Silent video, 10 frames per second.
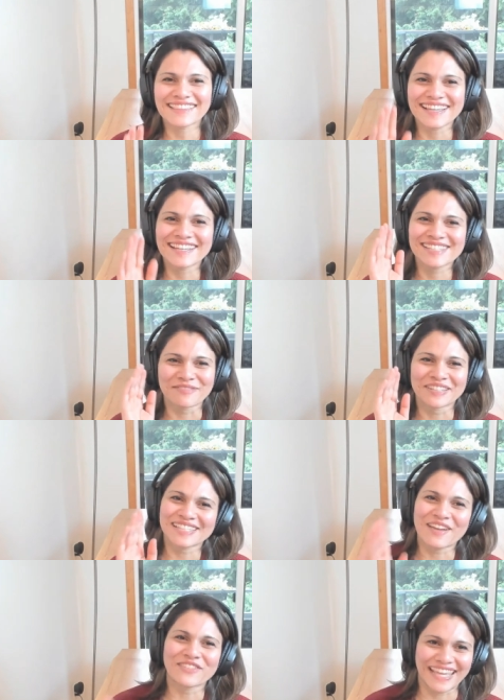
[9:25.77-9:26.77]
think she
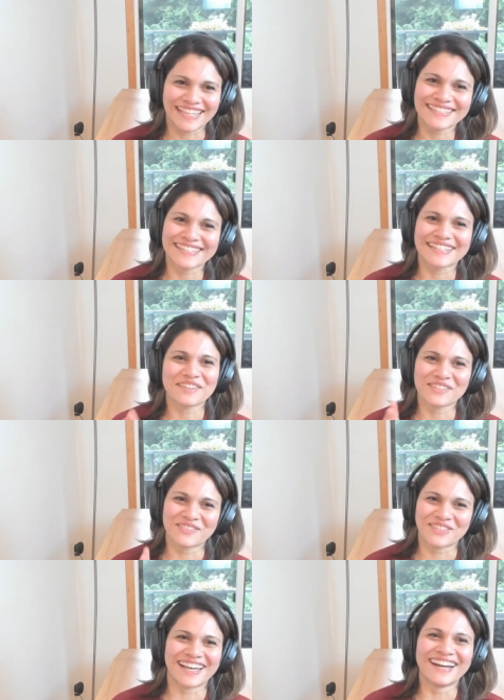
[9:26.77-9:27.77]
must have aced it
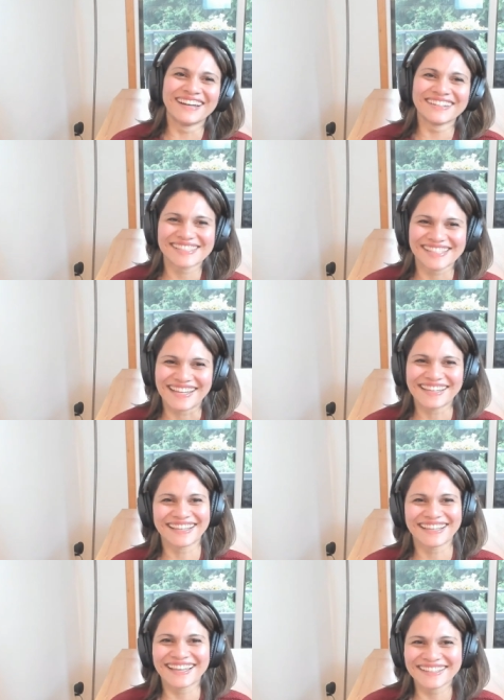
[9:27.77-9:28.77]
even without
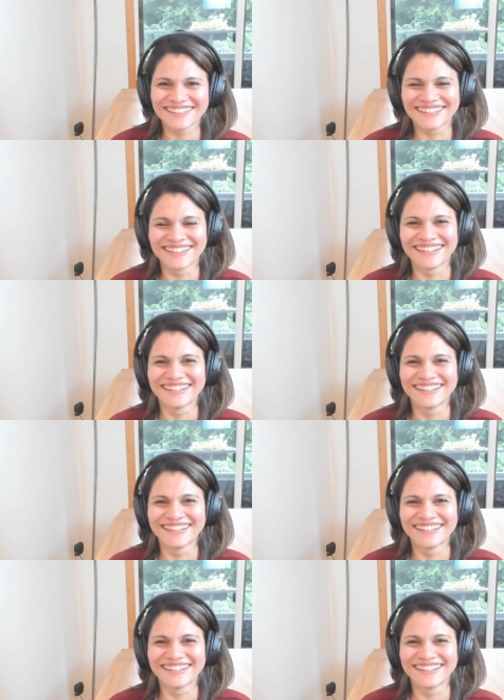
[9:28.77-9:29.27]
studying. I think I